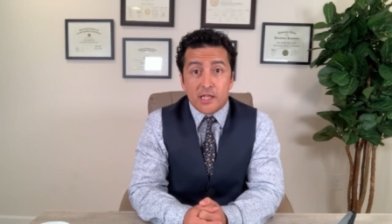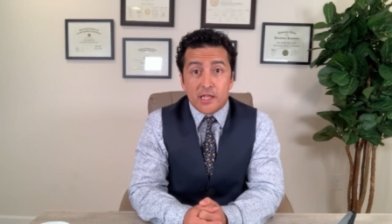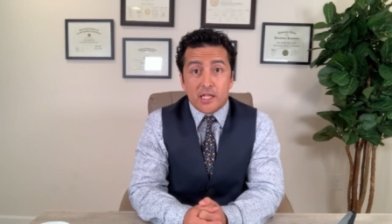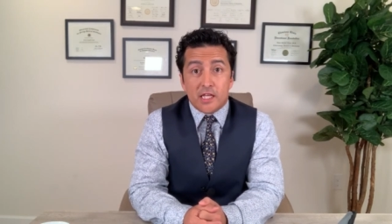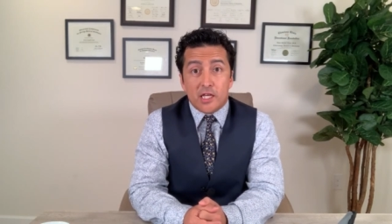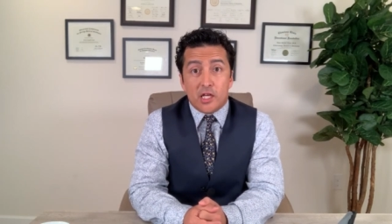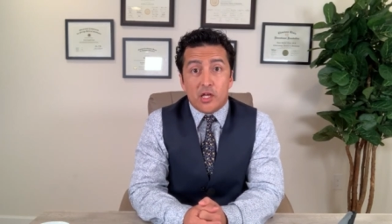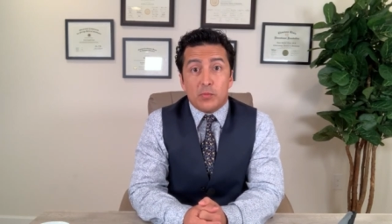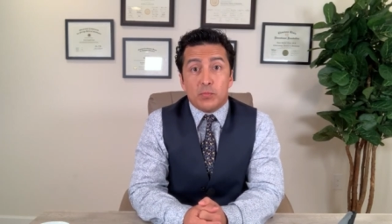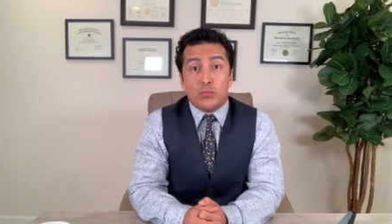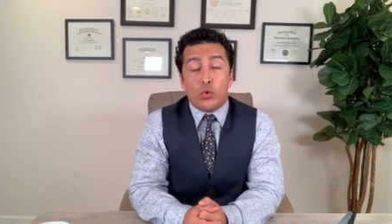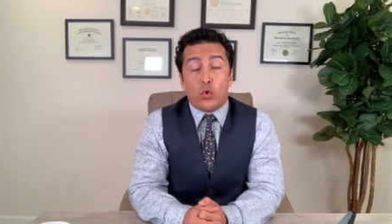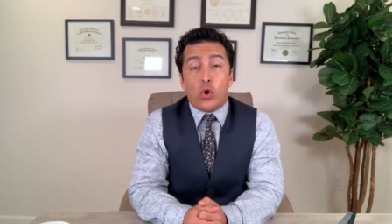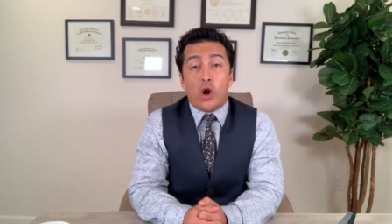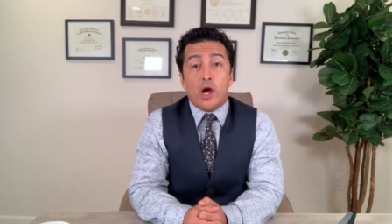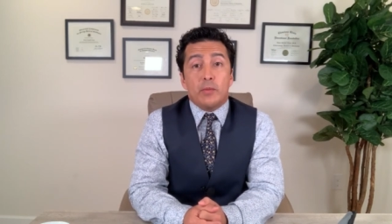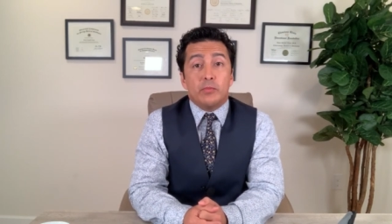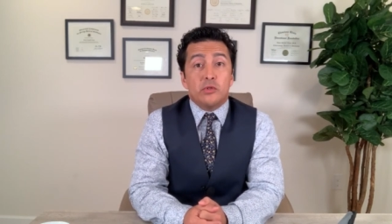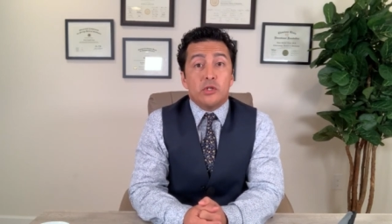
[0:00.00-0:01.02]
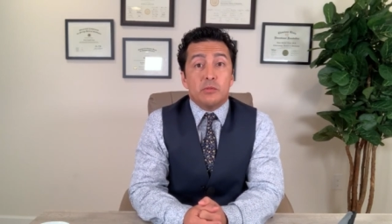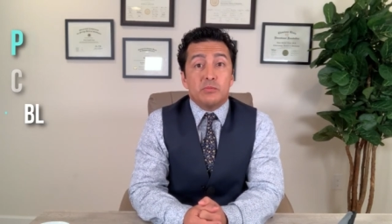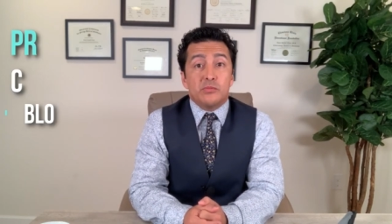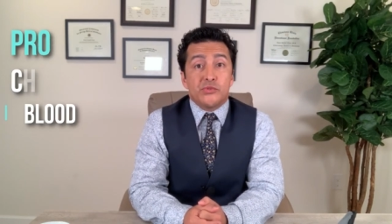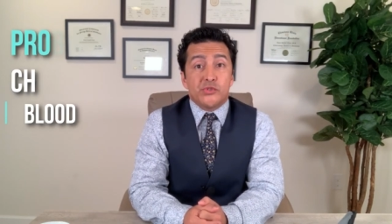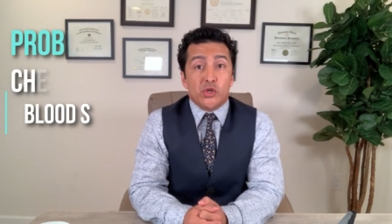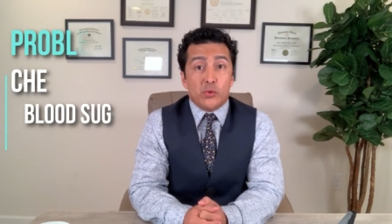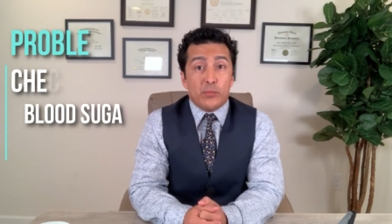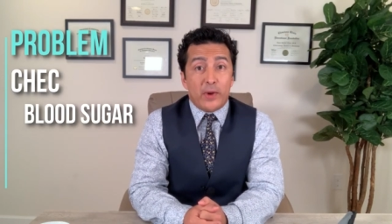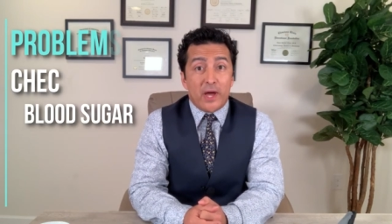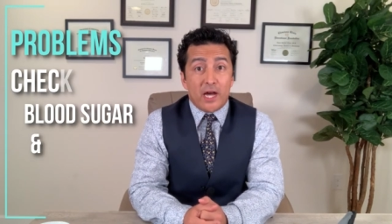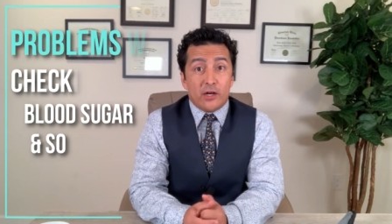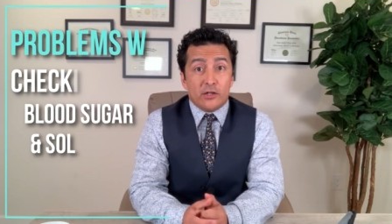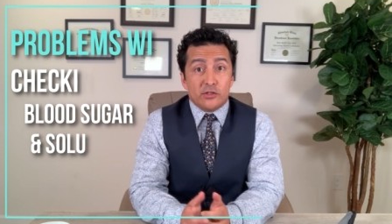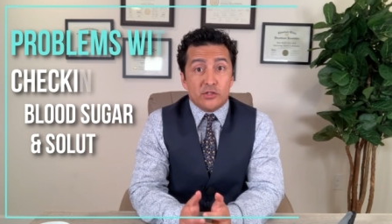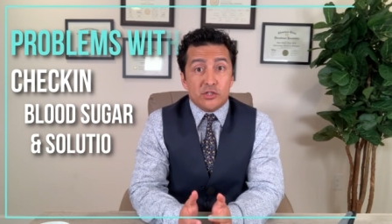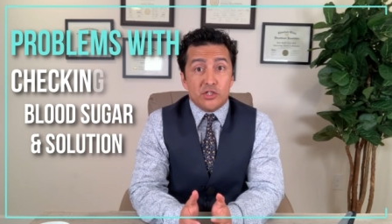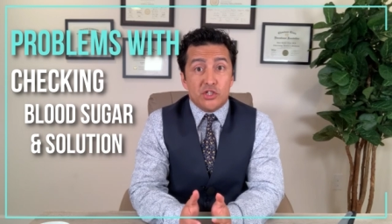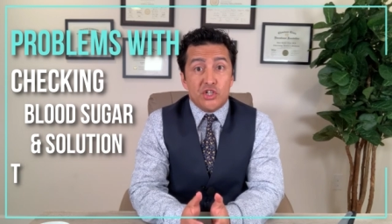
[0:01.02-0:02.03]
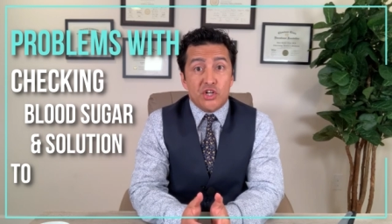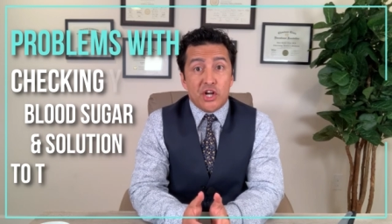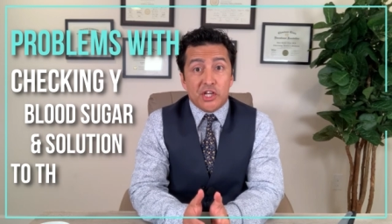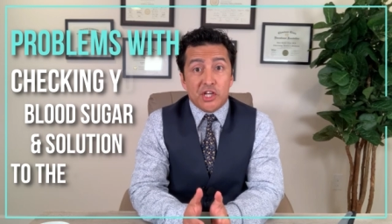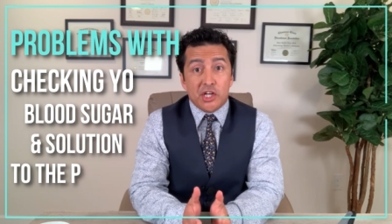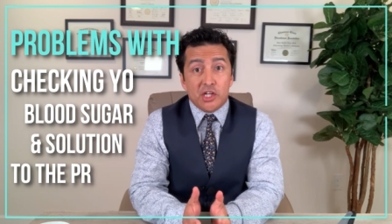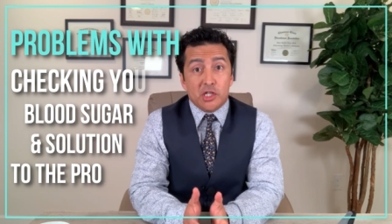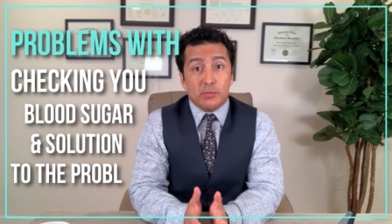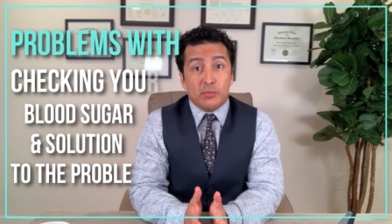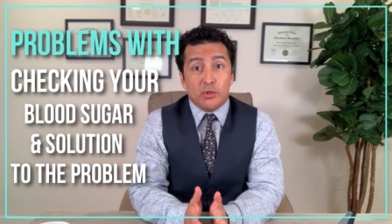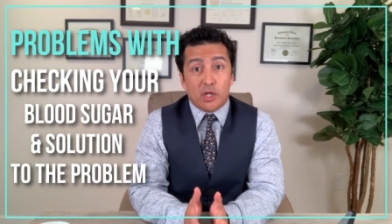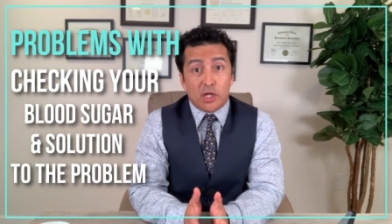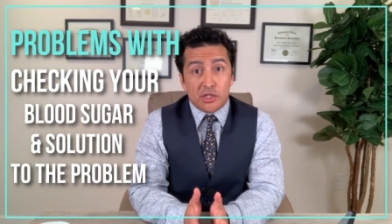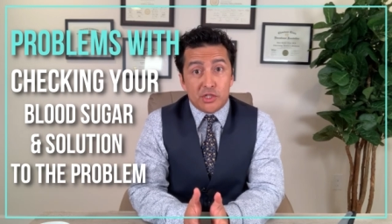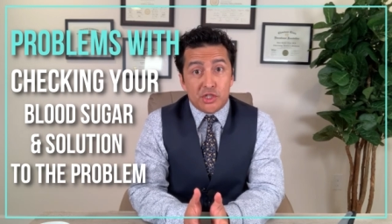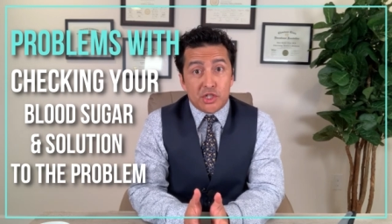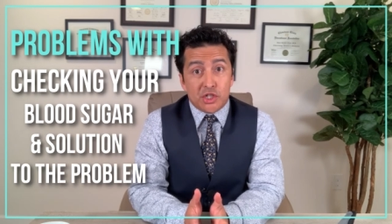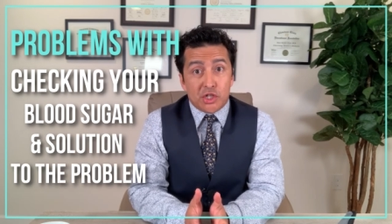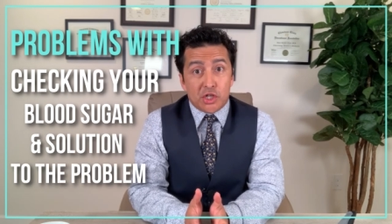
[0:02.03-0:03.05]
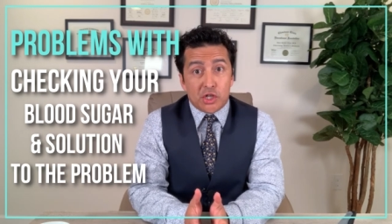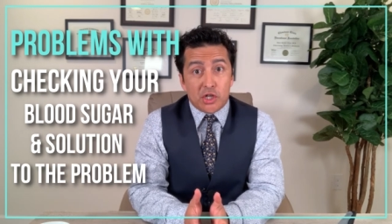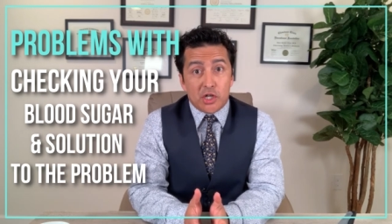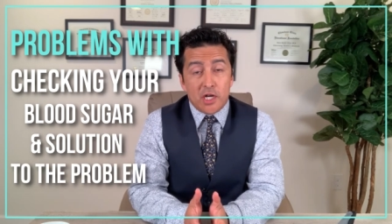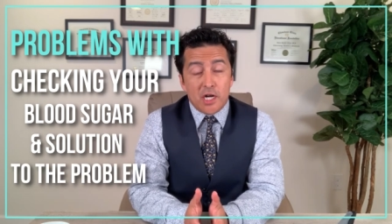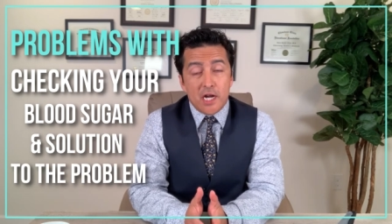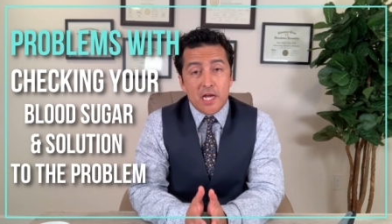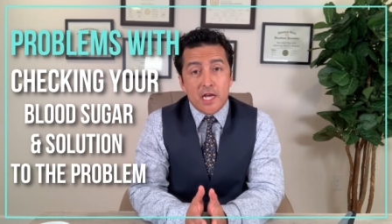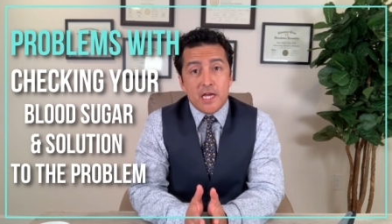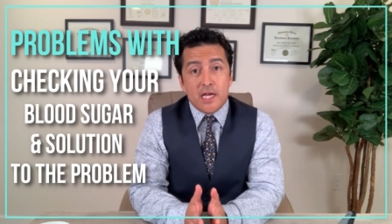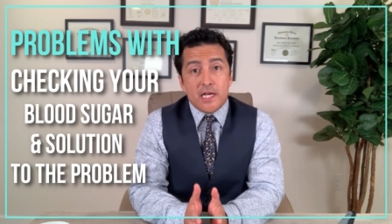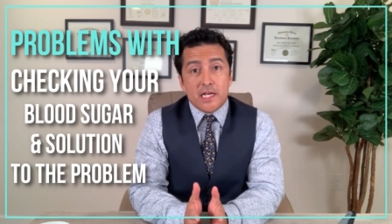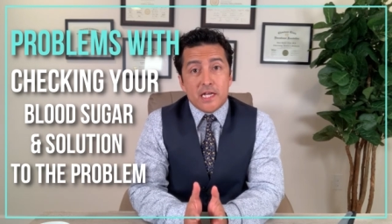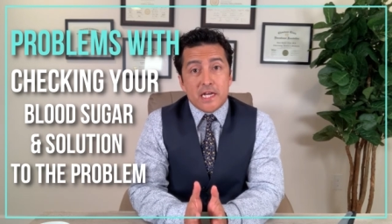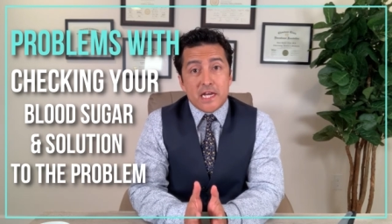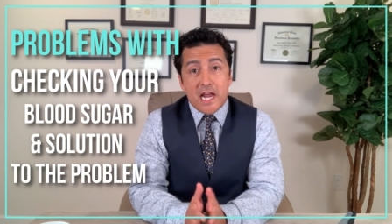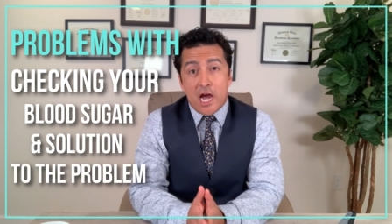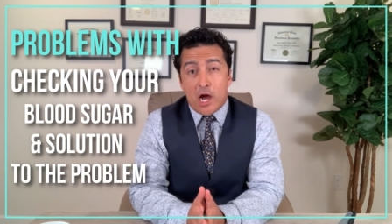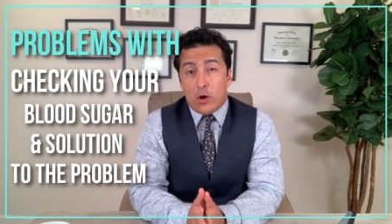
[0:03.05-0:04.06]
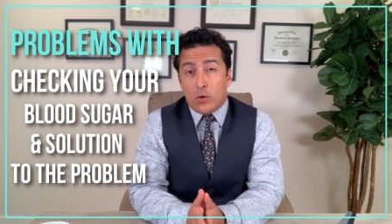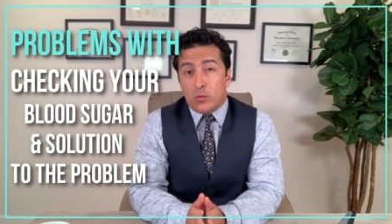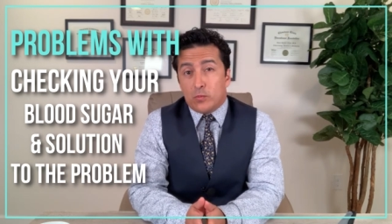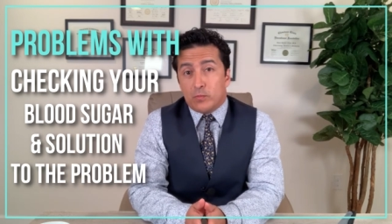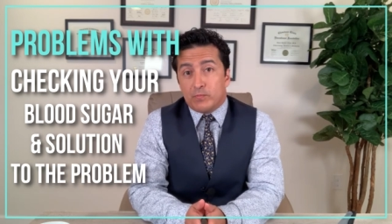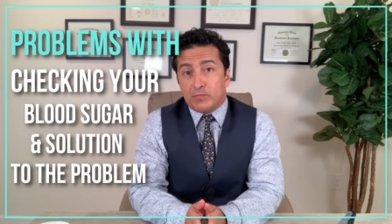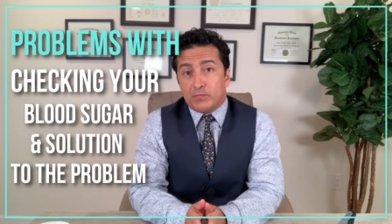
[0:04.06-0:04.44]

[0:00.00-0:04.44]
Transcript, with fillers: The problems about checking the blood sugar. Now,